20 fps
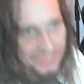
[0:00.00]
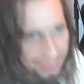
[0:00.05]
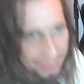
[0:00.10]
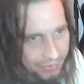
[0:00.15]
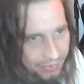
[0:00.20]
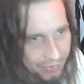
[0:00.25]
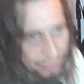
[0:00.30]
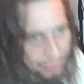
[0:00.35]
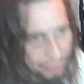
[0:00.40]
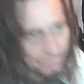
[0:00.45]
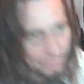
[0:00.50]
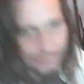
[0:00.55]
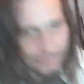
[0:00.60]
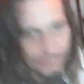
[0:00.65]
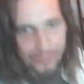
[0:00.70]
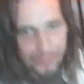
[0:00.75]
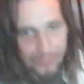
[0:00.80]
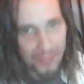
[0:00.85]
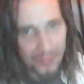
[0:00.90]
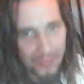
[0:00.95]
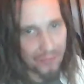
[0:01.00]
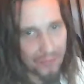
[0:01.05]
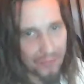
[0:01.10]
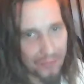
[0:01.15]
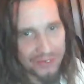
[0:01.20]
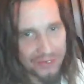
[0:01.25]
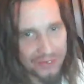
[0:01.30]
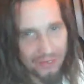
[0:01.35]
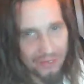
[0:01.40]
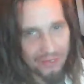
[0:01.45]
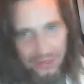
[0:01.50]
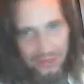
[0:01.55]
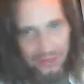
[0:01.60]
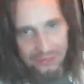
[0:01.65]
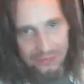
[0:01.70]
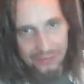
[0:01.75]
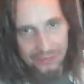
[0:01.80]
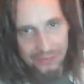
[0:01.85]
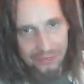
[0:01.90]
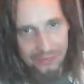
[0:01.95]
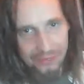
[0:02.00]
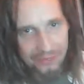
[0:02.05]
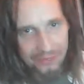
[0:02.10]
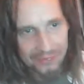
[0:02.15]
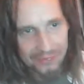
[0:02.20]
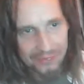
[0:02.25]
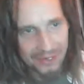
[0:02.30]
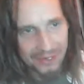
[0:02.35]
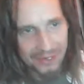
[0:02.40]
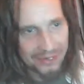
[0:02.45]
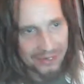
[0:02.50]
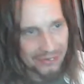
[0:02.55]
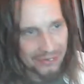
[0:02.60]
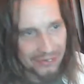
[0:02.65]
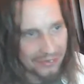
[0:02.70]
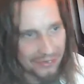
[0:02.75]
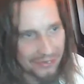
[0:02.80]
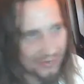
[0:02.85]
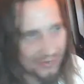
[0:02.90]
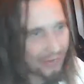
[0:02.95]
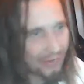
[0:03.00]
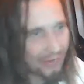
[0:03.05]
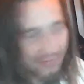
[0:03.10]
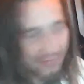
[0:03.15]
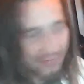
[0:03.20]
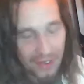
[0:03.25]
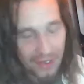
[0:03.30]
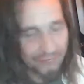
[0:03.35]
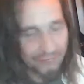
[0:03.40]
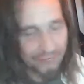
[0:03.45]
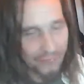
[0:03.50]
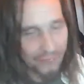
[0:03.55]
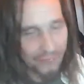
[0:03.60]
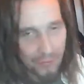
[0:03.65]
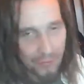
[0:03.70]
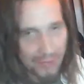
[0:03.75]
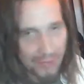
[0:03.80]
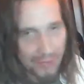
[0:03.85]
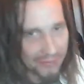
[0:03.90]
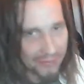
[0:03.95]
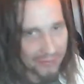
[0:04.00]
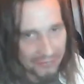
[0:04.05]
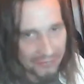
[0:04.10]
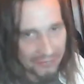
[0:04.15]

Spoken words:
and who falls by the wayside. Okay, they are the alpha and omega.